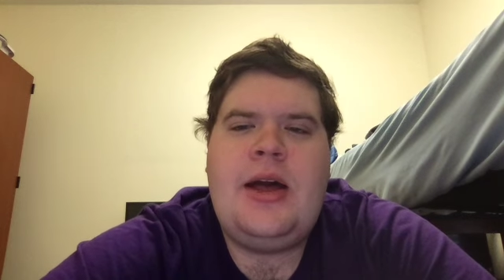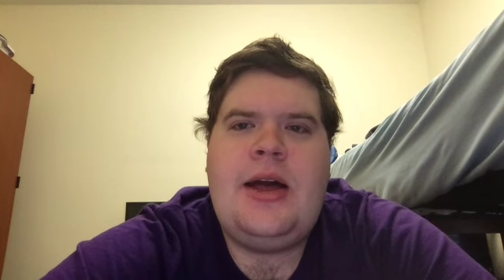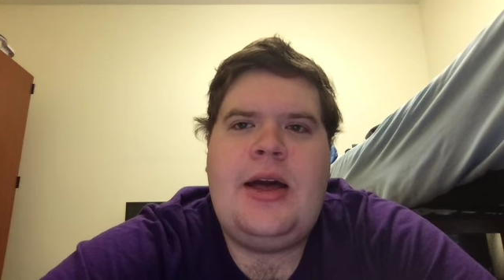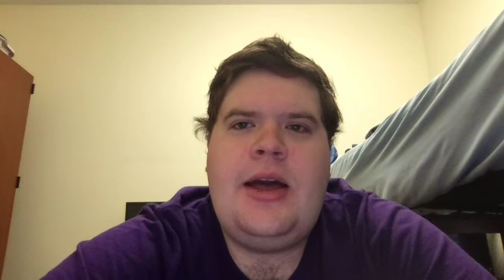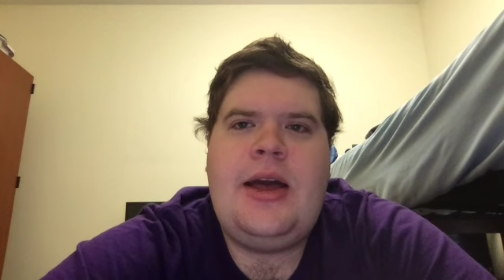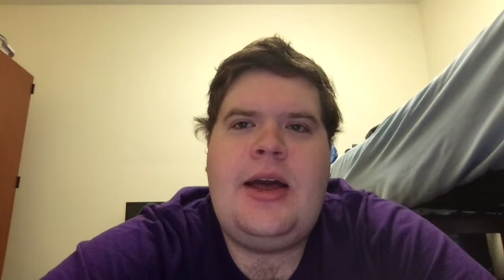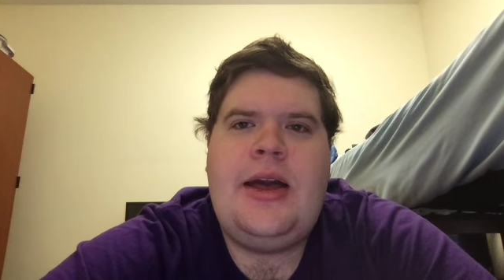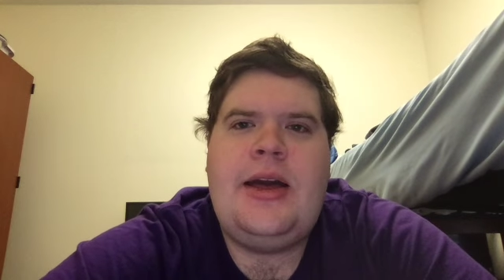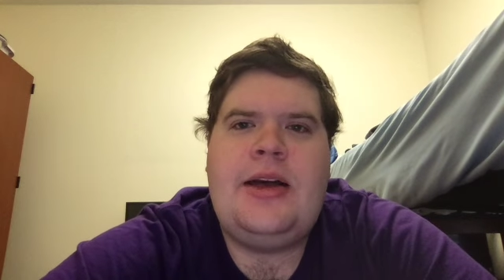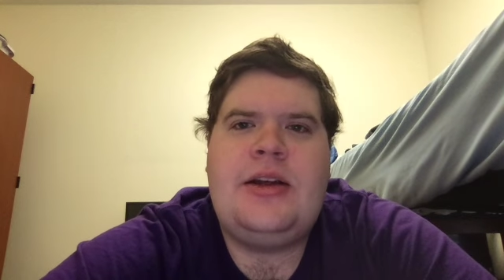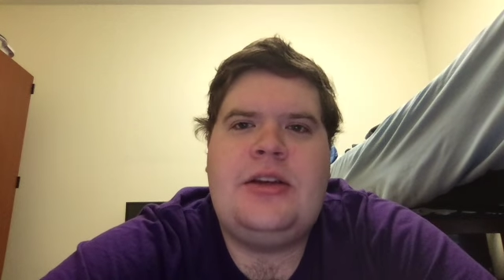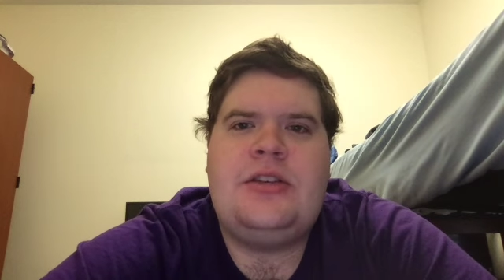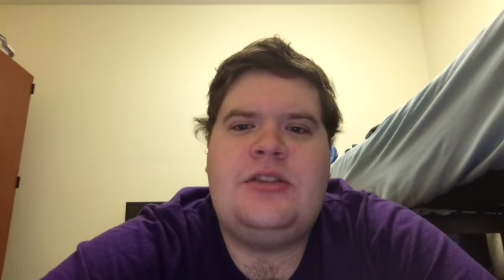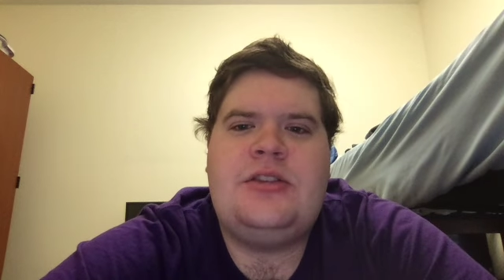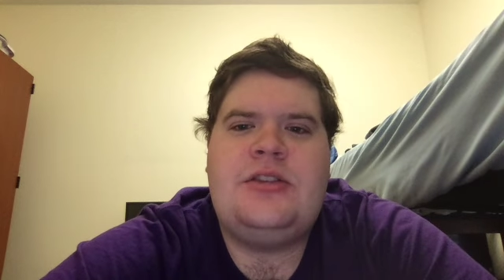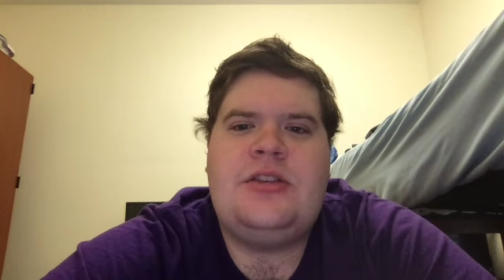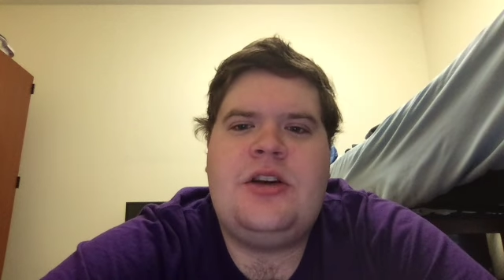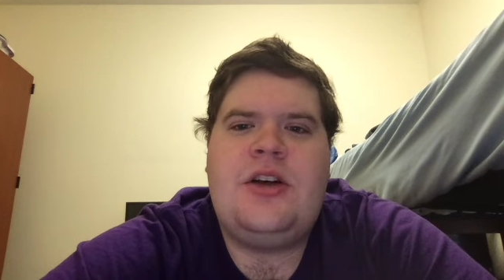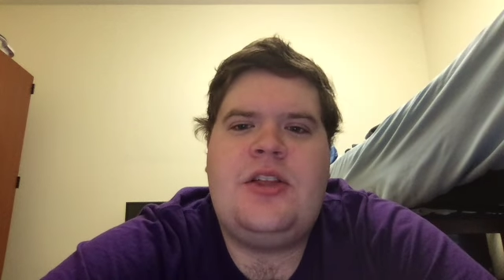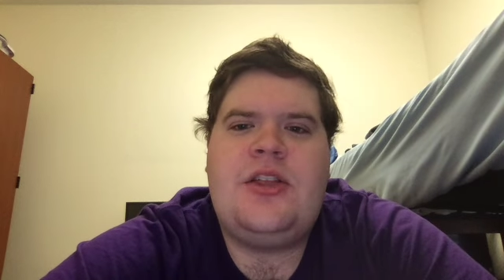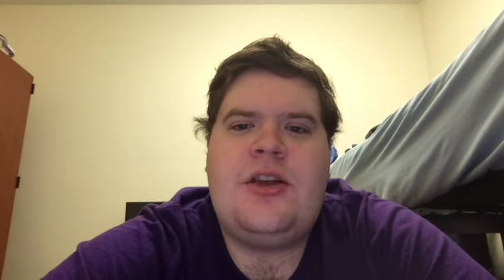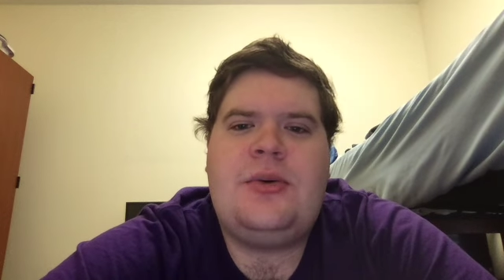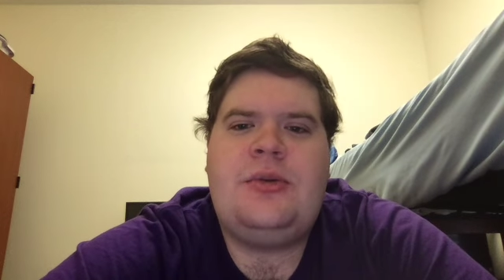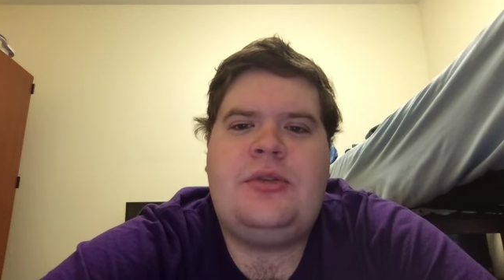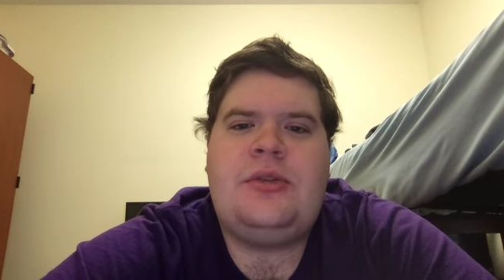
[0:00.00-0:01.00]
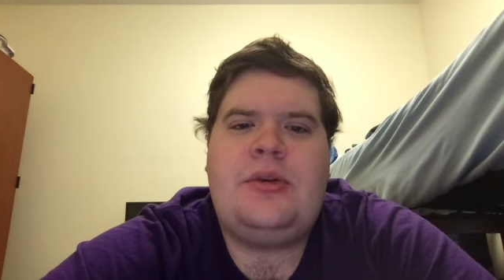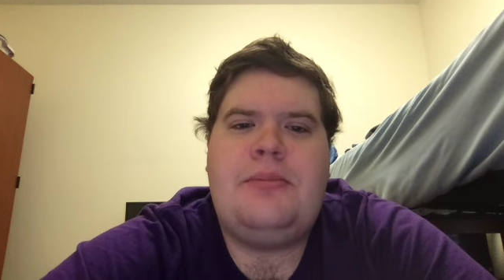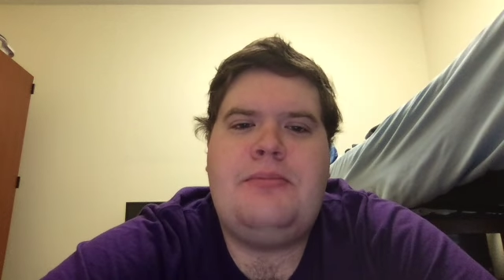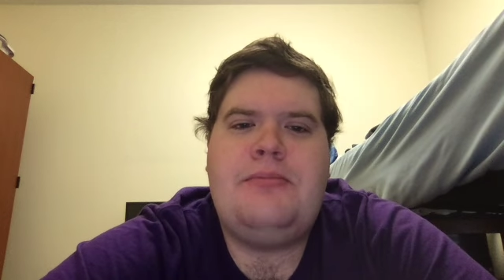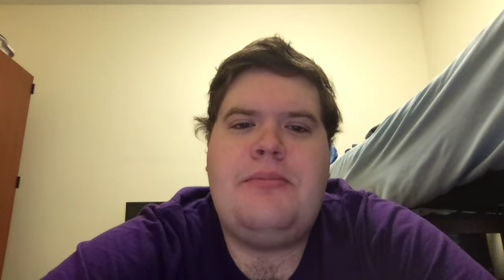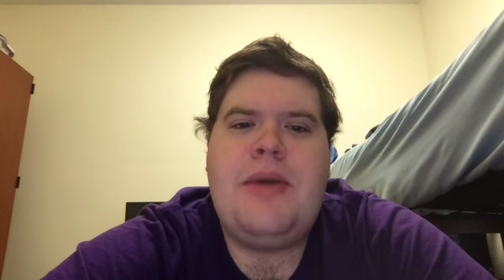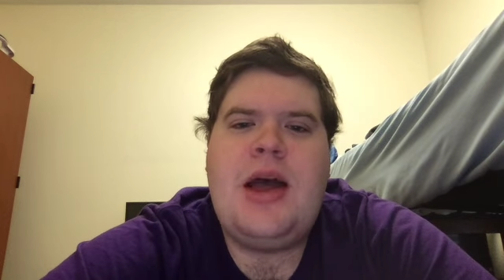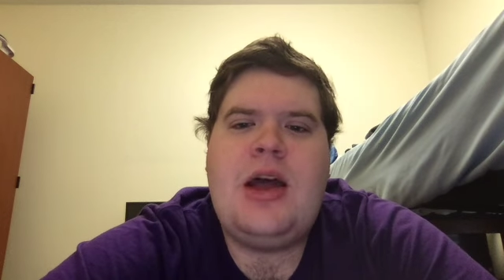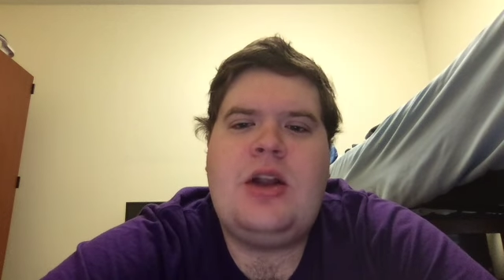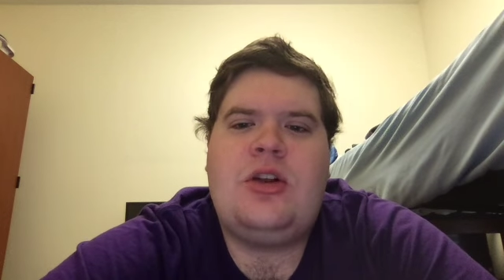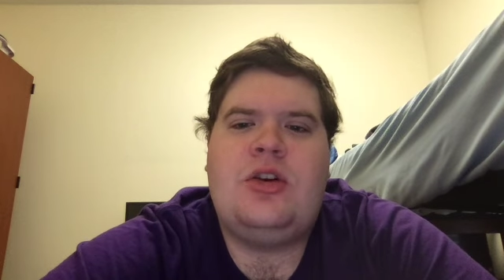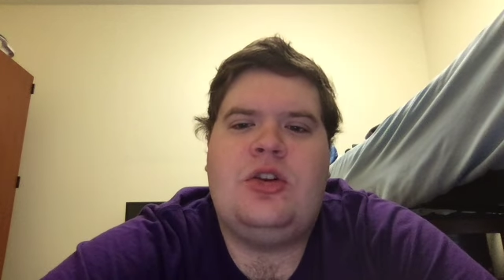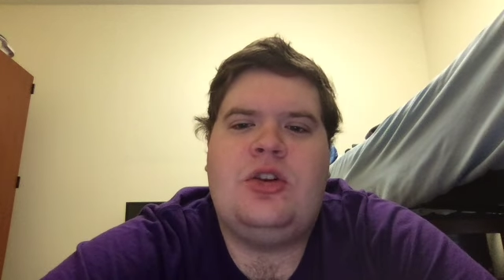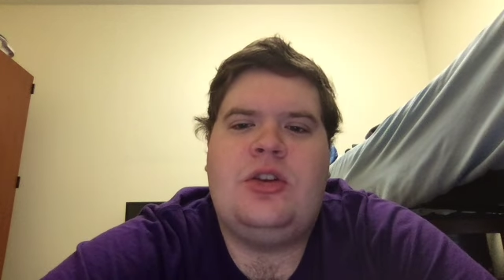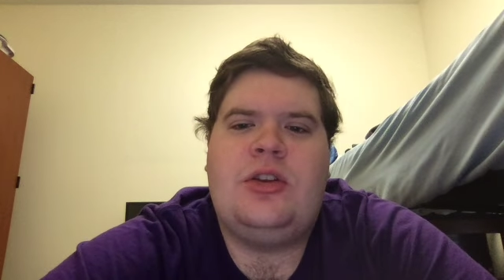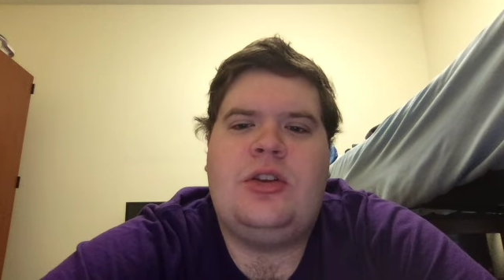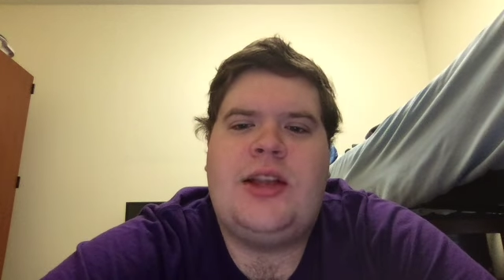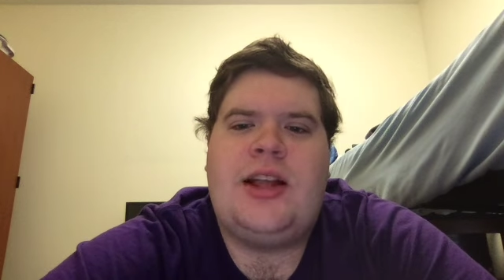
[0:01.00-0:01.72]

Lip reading: and there was a medal